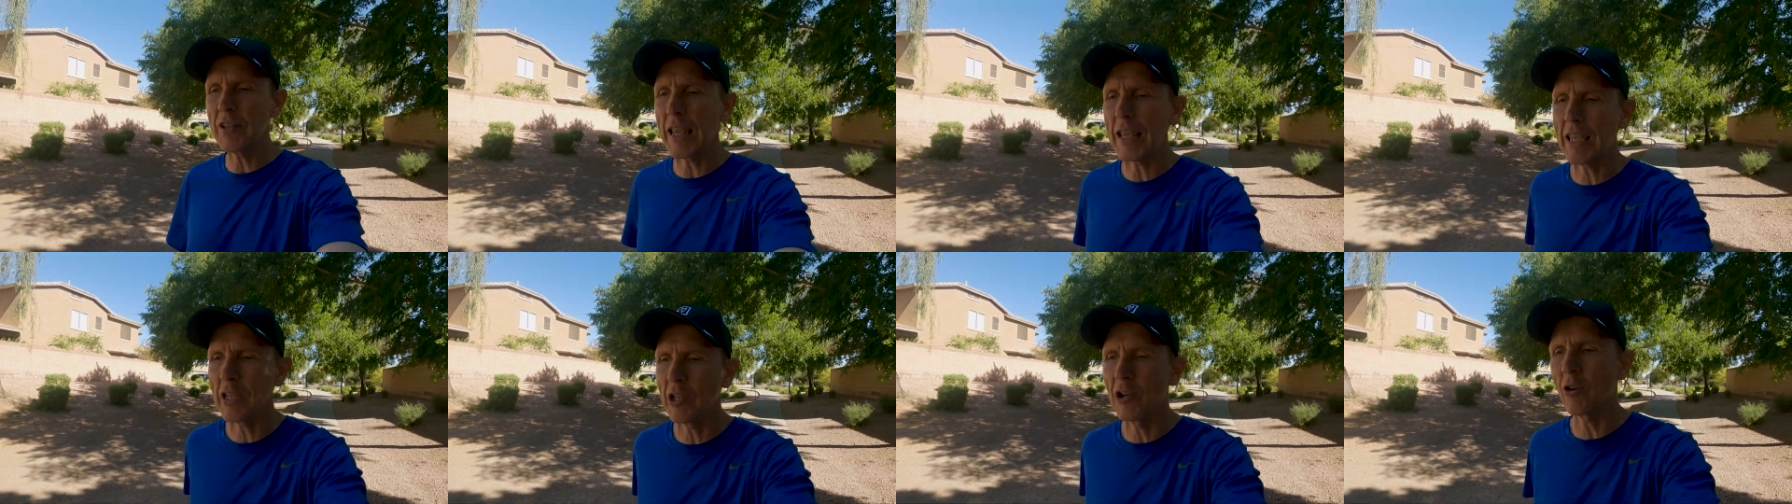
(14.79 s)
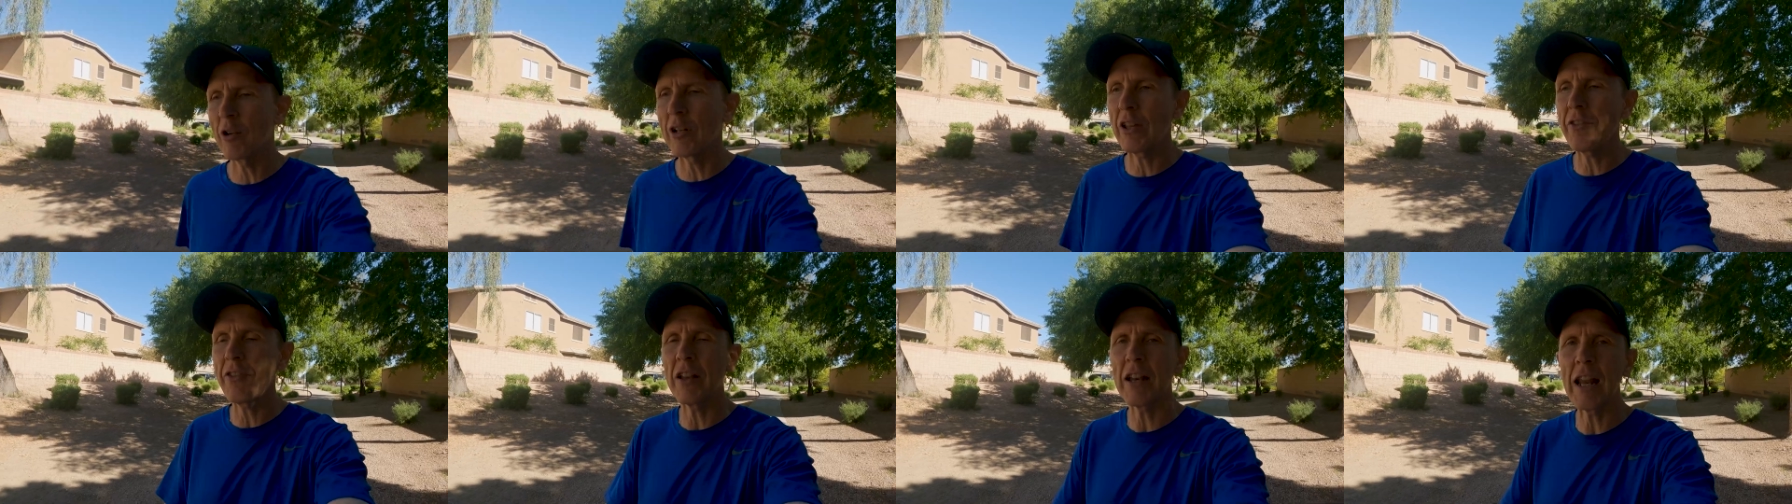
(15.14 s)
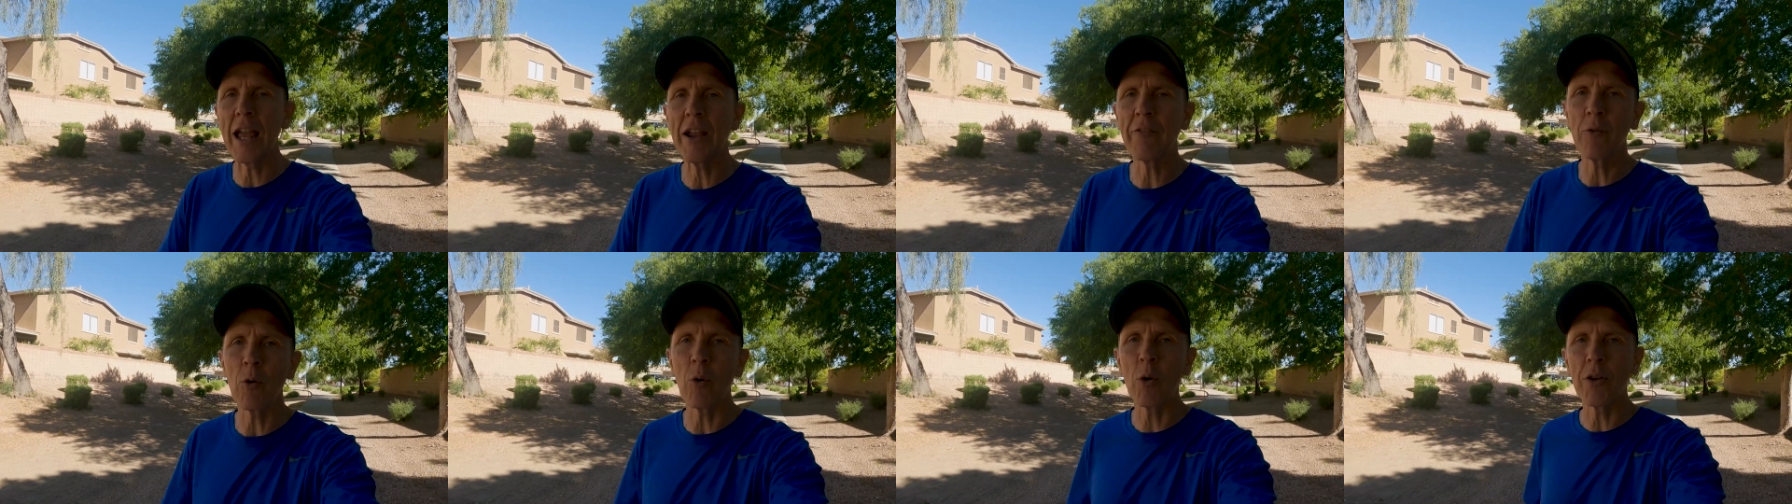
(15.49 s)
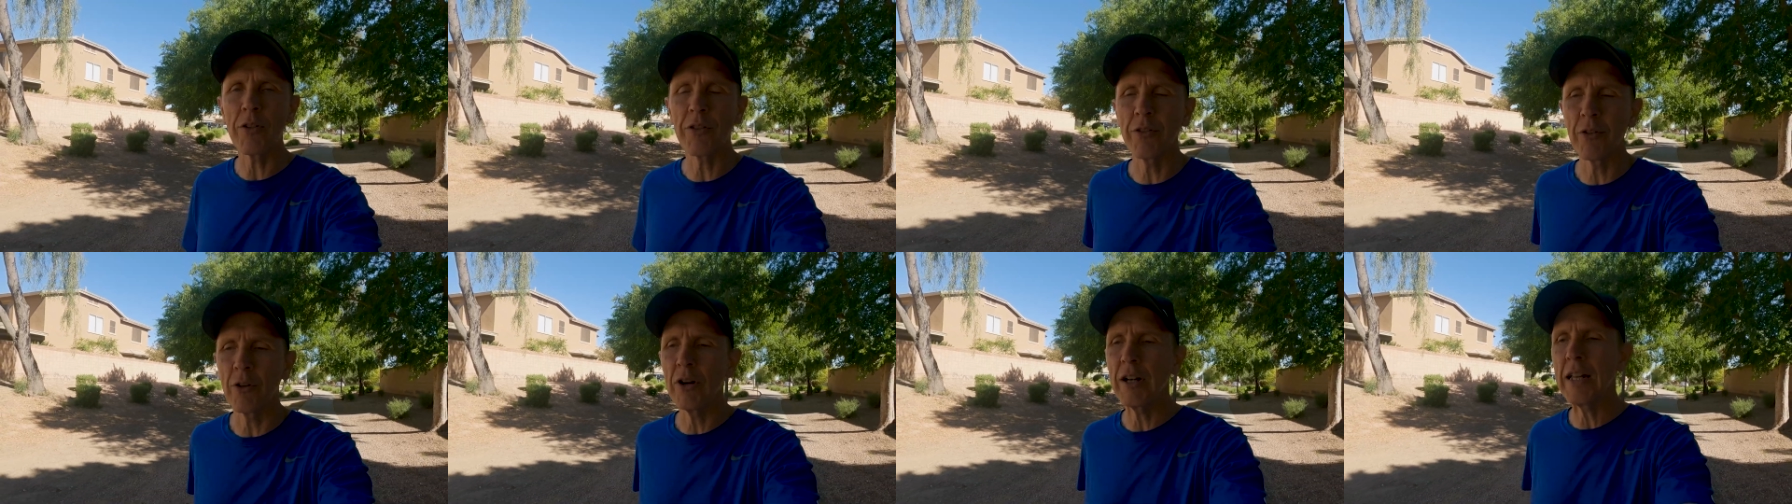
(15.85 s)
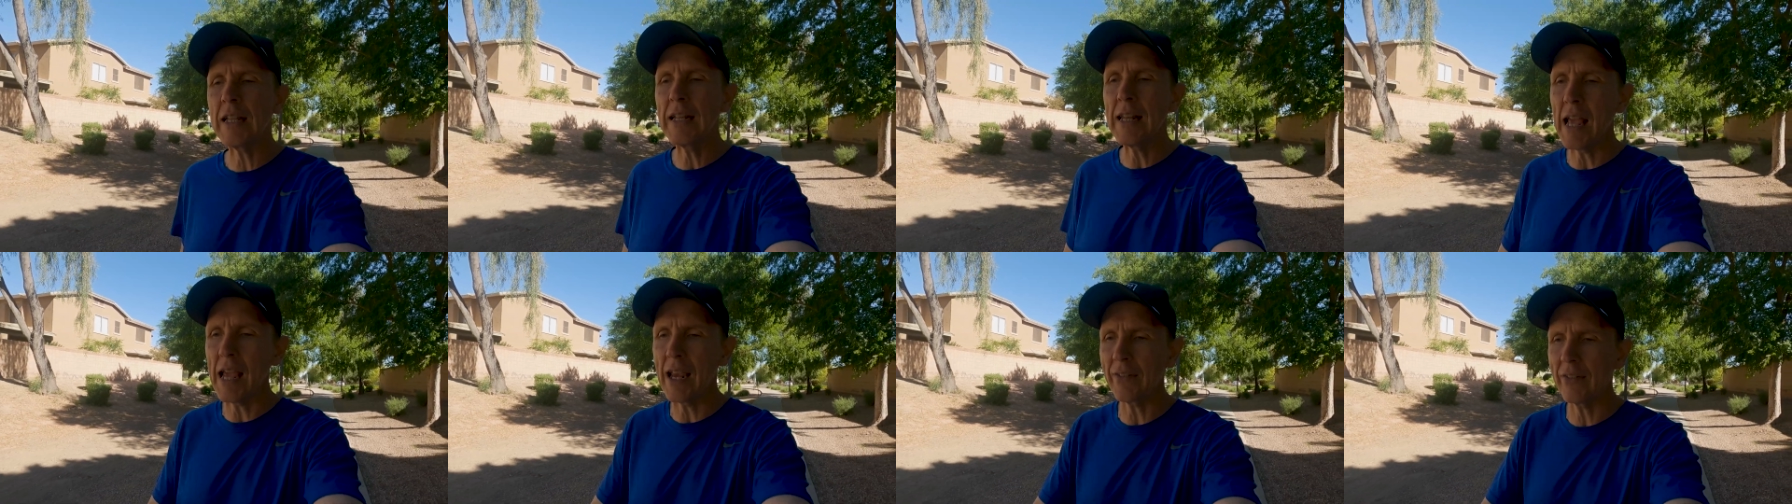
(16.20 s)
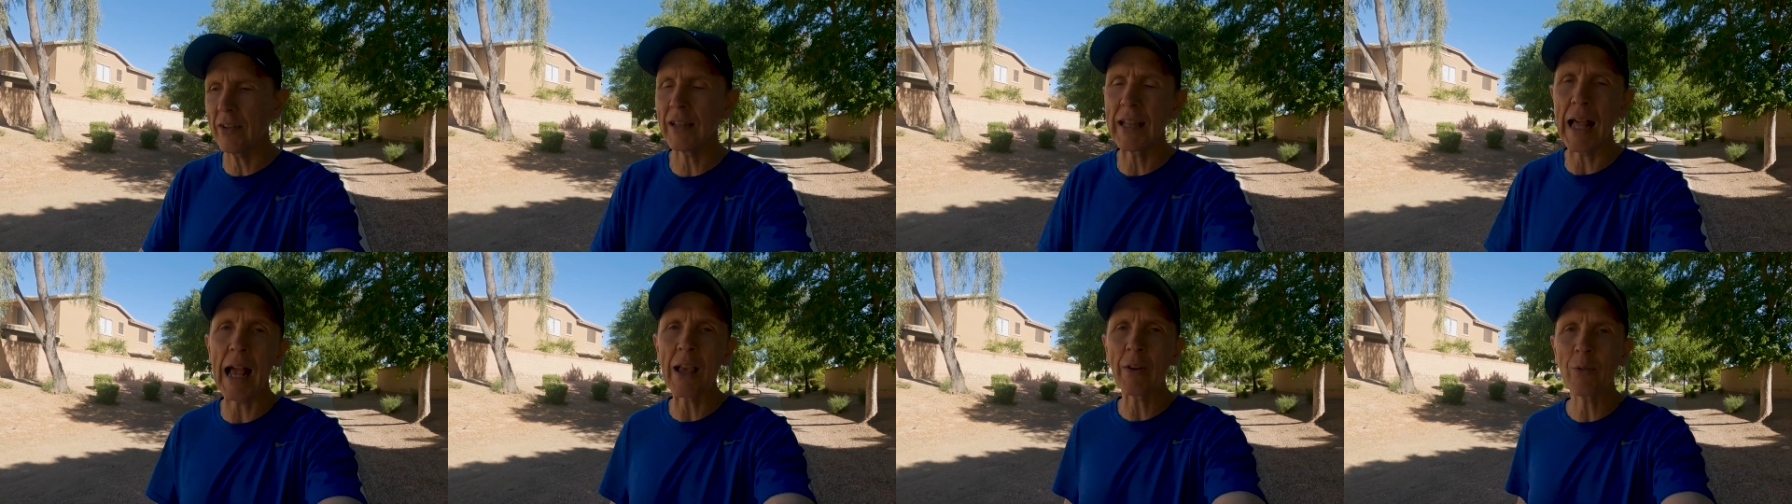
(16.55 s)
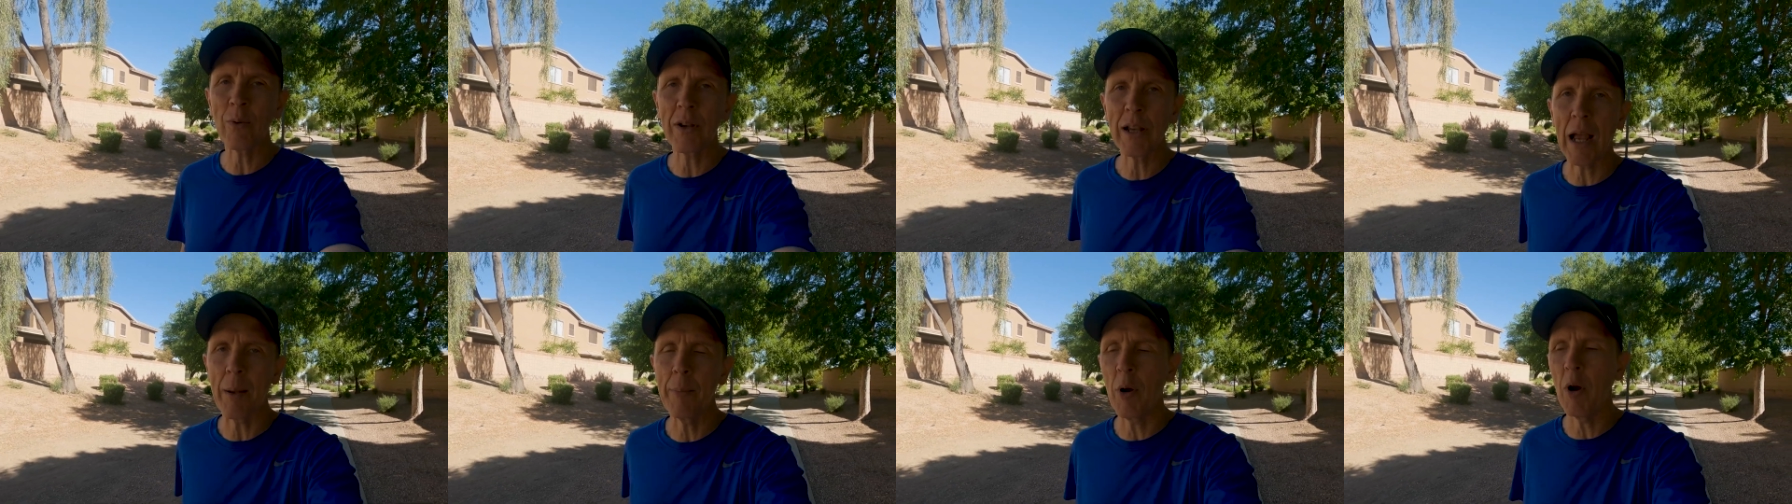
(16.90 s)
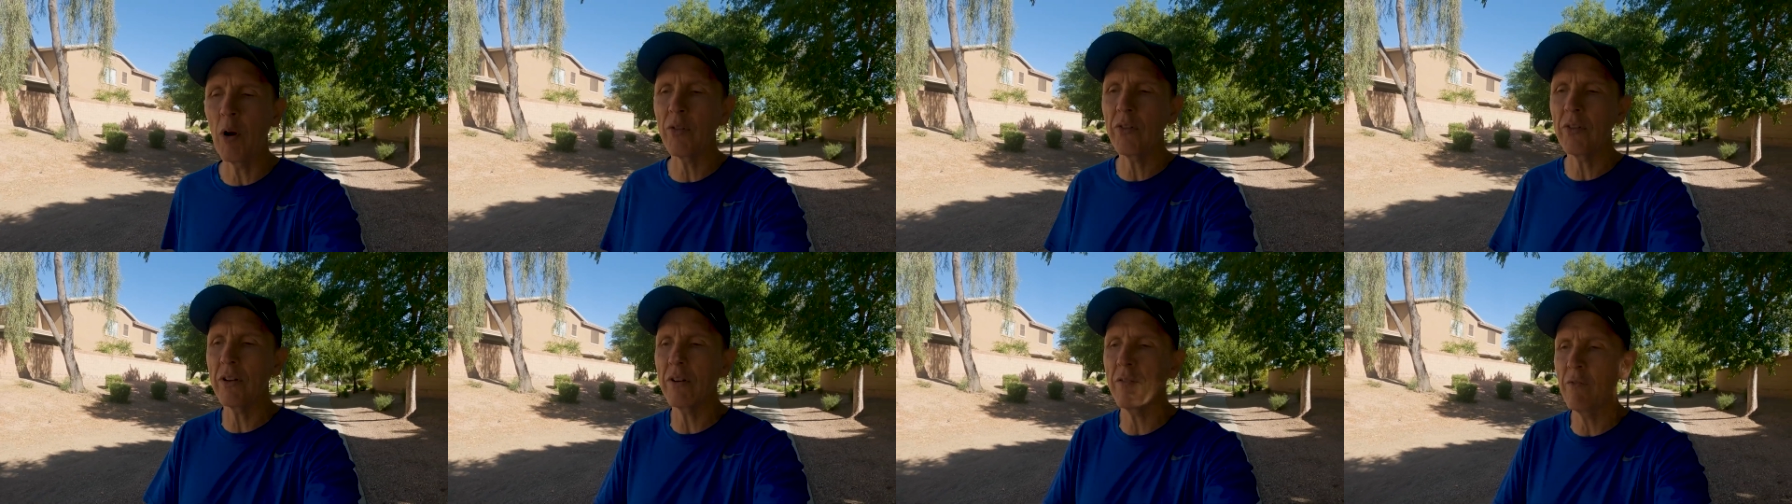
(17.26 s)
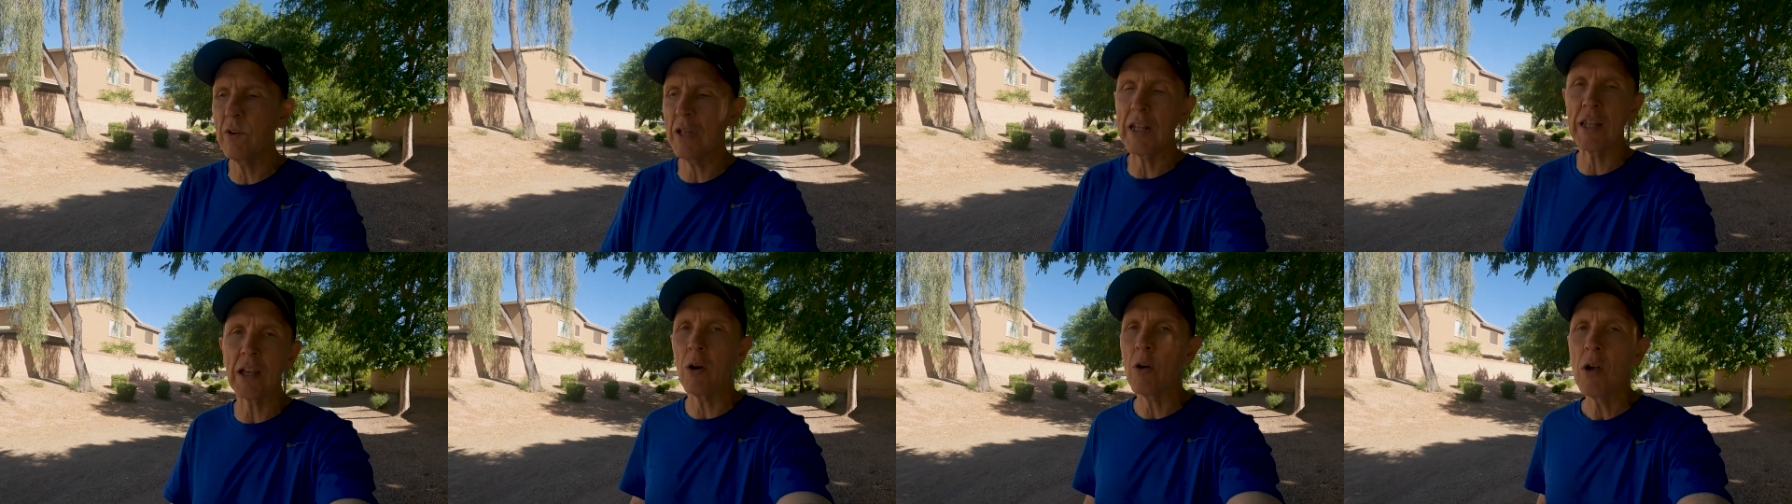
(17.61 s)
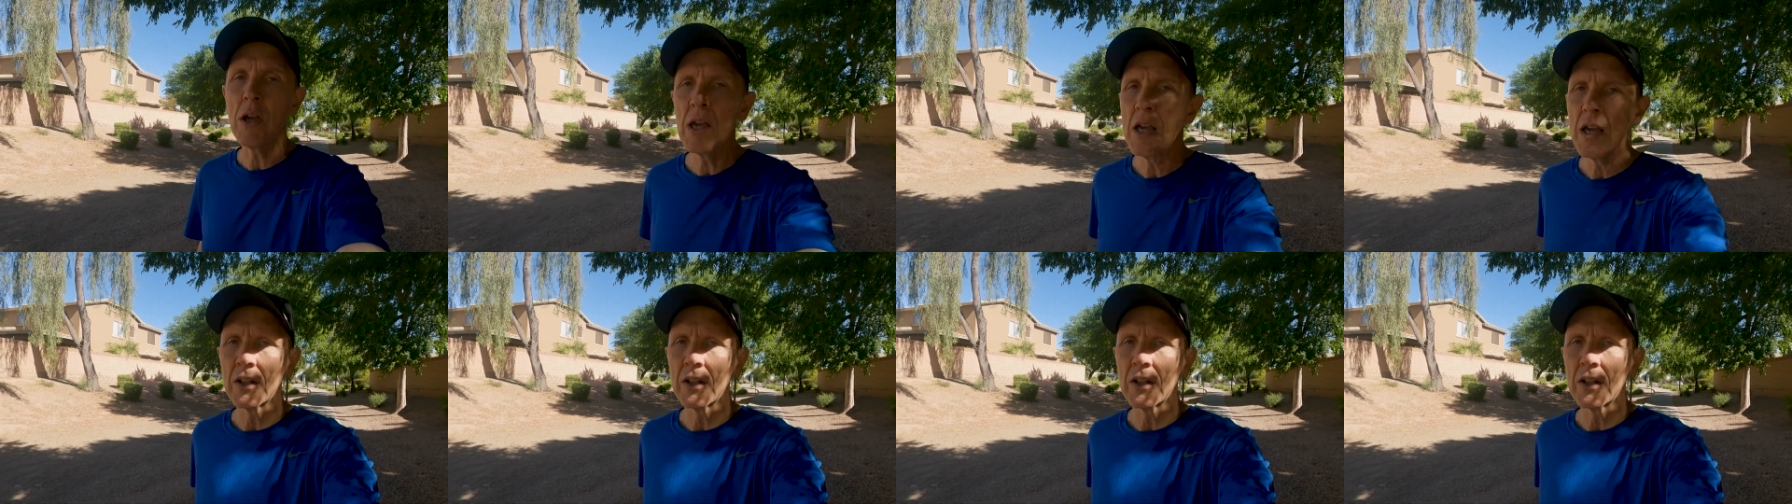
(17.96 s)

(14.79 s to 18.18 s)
take Urolithin A for thirty days, and last week I posted a video